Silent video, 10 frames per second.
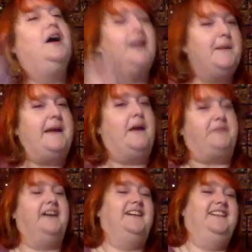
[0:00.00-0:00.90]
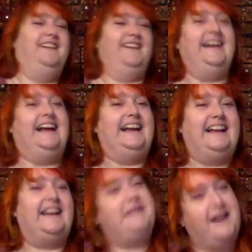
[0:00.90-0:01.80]
Let me help you.
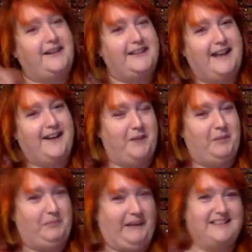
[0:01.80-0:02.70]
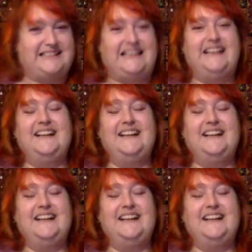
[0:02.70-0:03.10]
Let me knock you down a couple pegs.